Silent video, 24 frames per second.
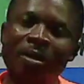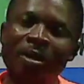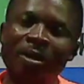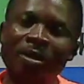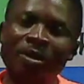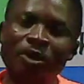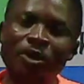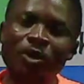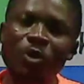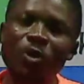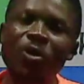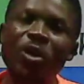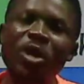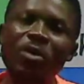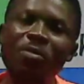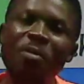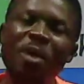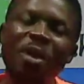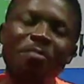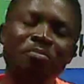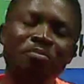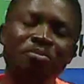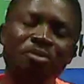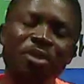so he
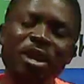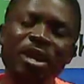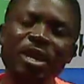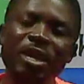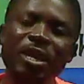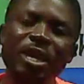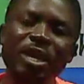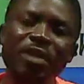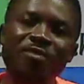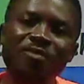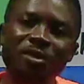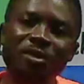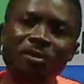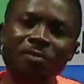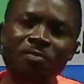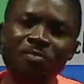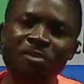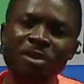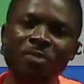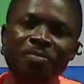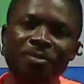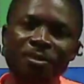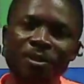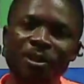may bring even
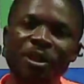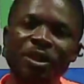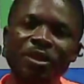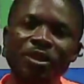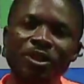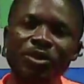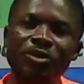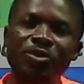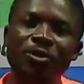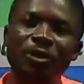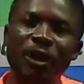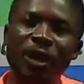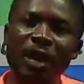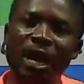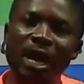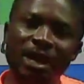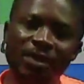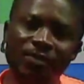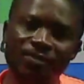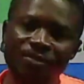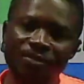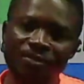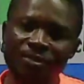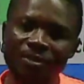people into your
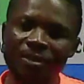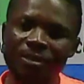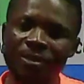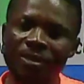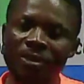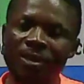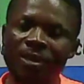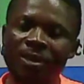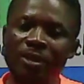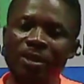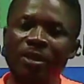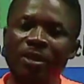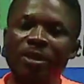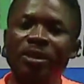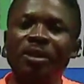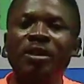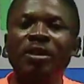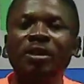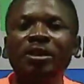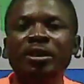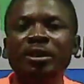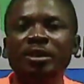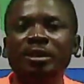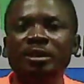
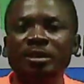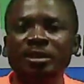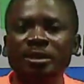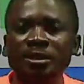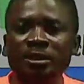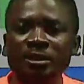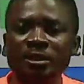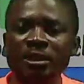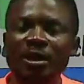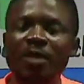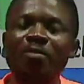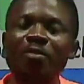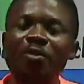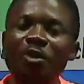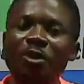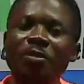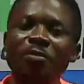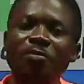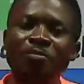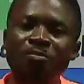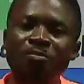life. Some will